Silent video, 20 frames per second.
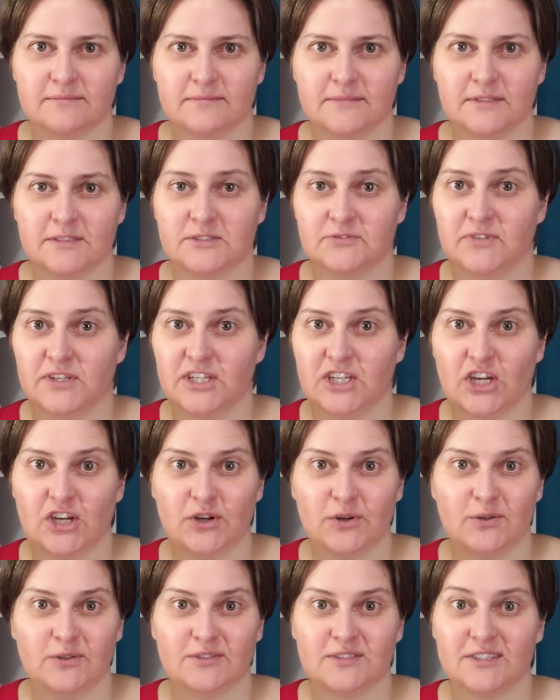It's
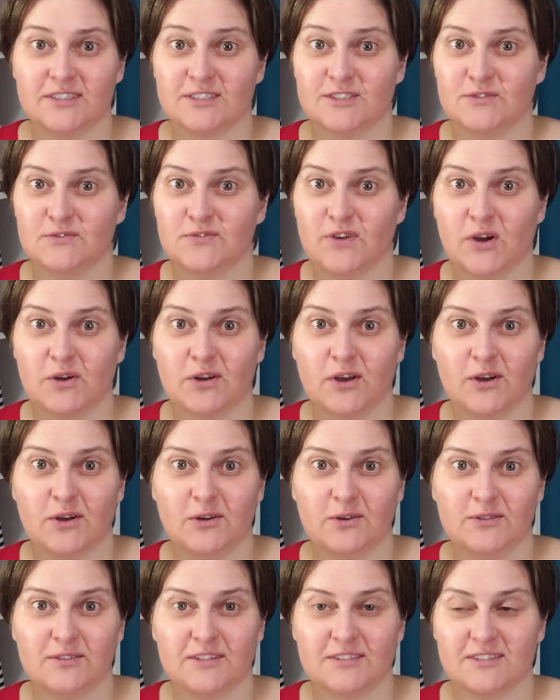videos, it's
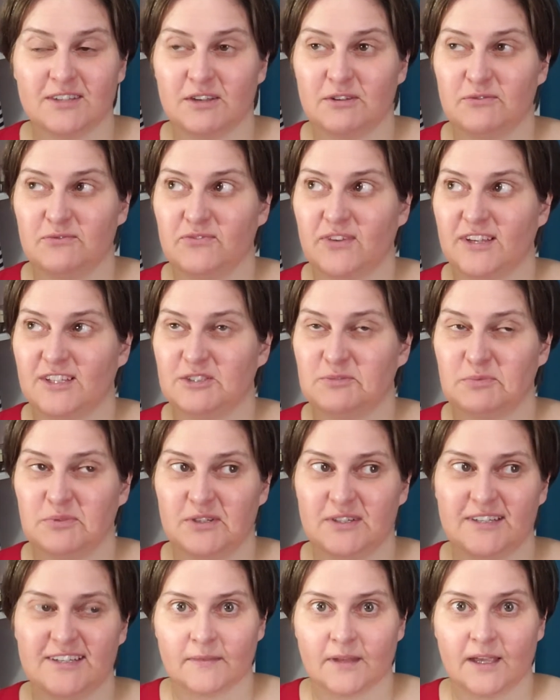photos, it's on
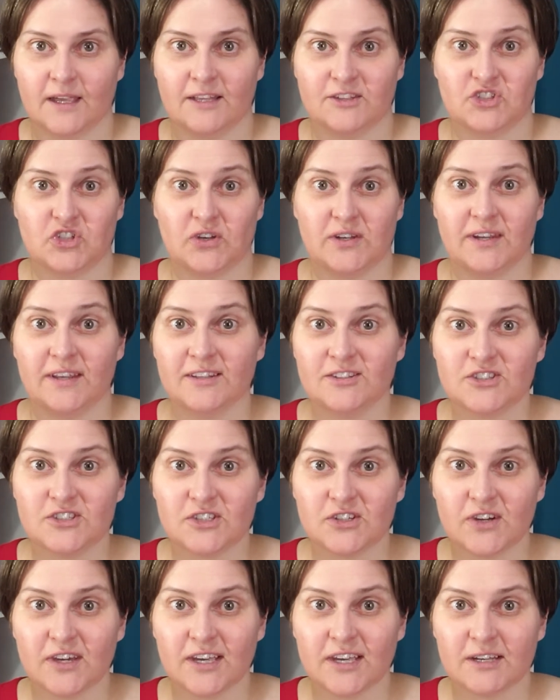Facebook, it's on
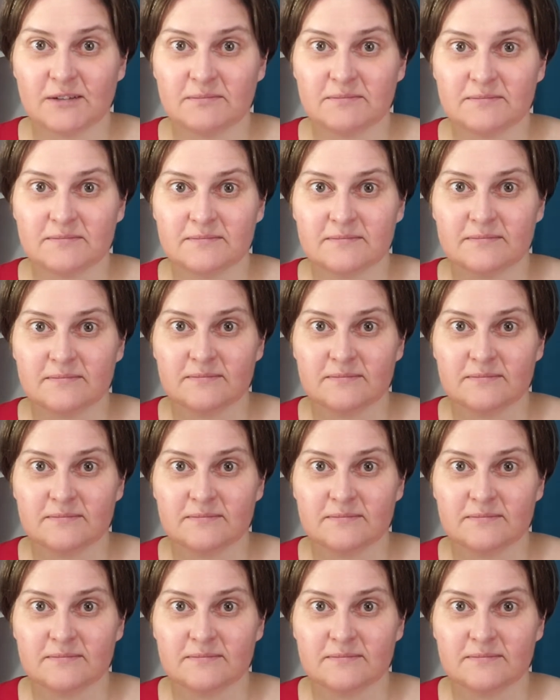Instagram,